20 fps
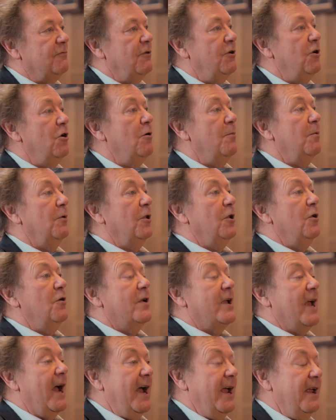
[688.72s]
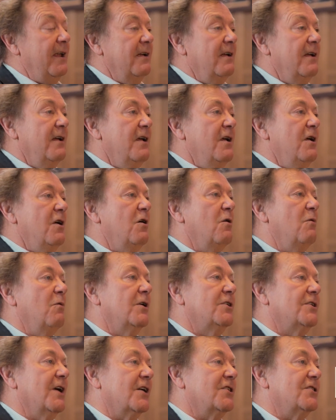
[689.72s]
Renewable UK,
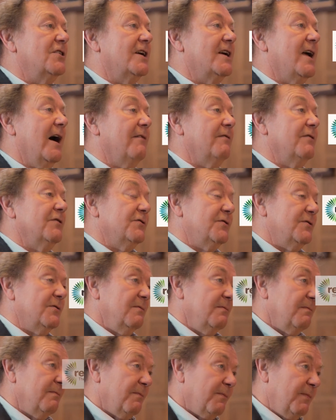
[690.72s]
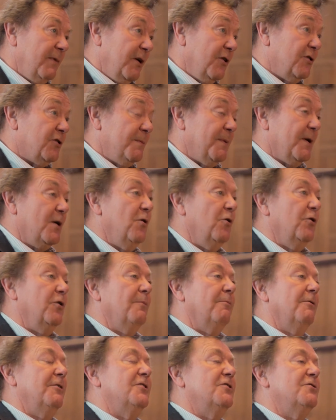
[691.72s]
which actually covers, used to be called
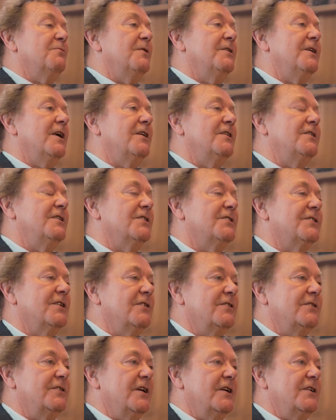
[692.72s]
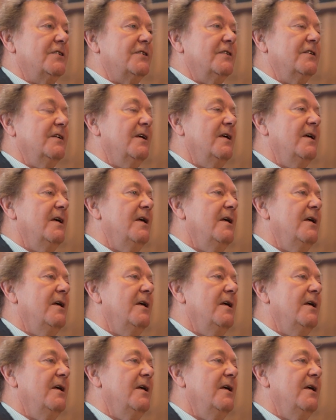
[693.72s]
the British Wind Energy Association,